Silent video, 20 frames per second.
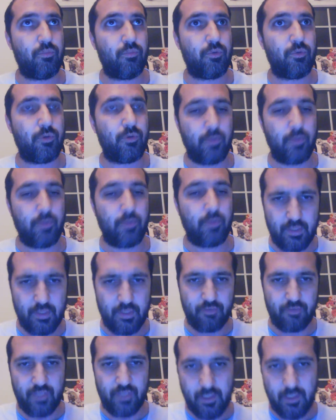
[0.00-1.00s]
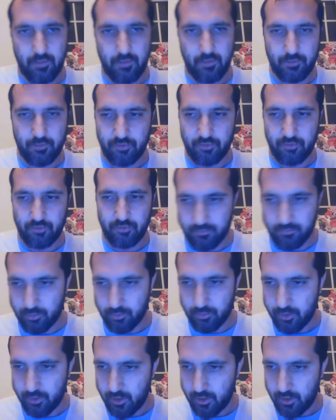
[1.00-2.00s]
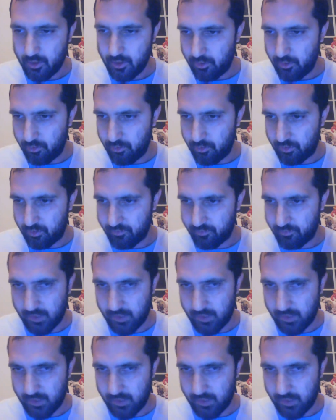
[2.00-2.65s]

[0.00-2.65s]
Although I think sticking up for yourself or using